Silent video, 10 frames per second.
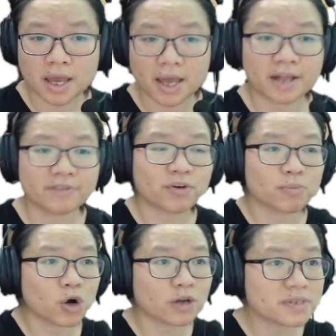And from
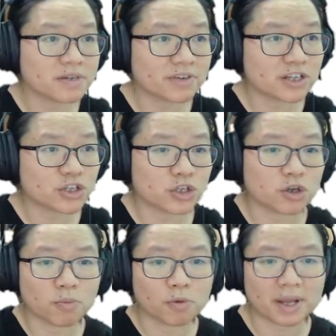conservation
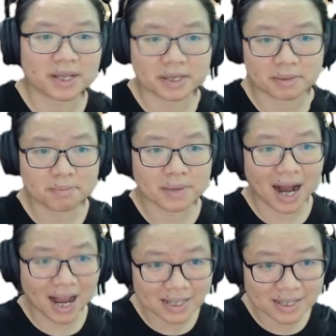of momentum,
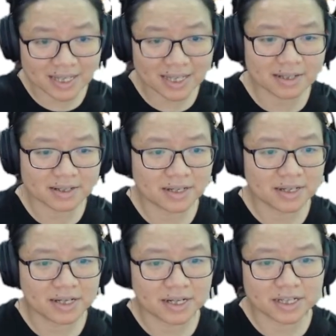I need
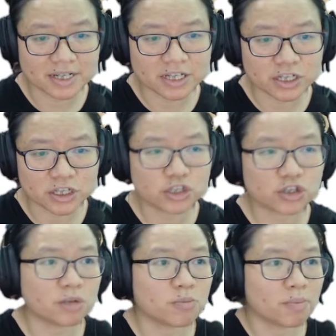the
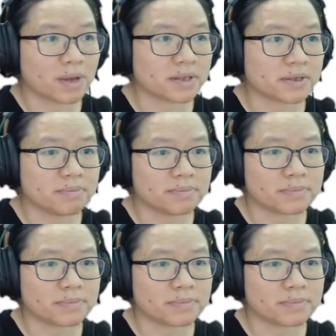initial momentum.